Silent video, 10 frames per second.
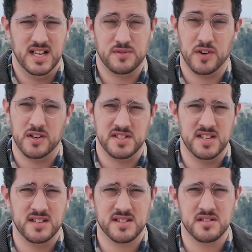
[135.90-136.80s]
as far as
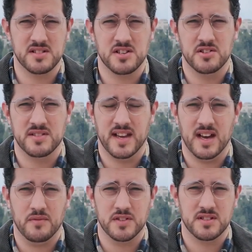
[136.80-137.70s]
he's concerned, they
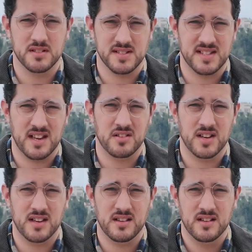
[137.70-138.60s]
have until
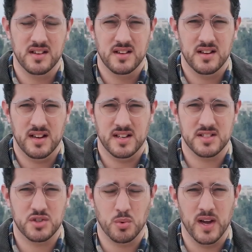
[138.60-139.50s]
Saturday
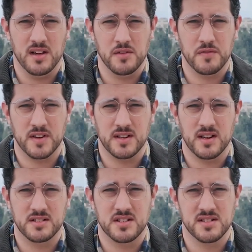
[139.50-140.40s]

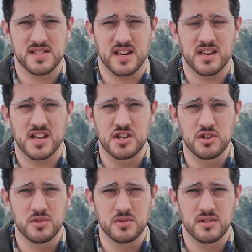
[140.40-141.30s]
until Saturday
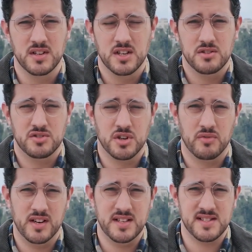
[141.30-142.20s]
noon to
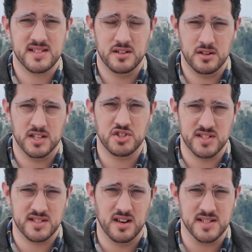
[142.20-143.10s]
release not
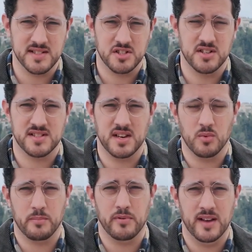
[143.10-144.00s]
just the hostages that
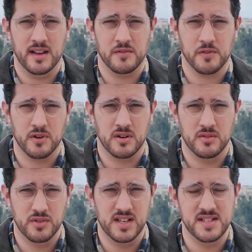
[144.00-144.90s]
were planned for
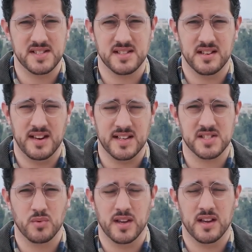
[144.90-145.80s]
release
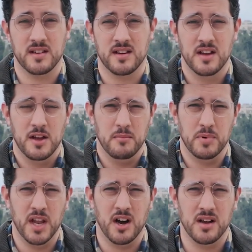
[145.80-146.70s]
next weekend,
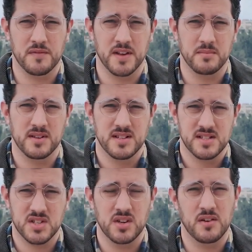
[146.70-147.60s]
but all of them.
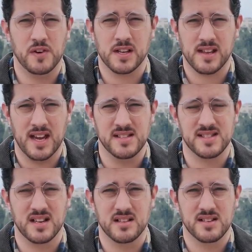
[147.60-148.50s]
So in effect,
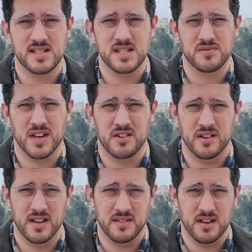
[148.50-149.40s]
canceling the
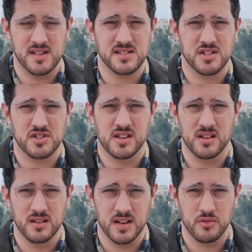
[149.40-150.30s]
ceasefire and the hostage
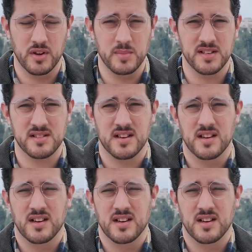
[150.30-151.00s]
deal agreement.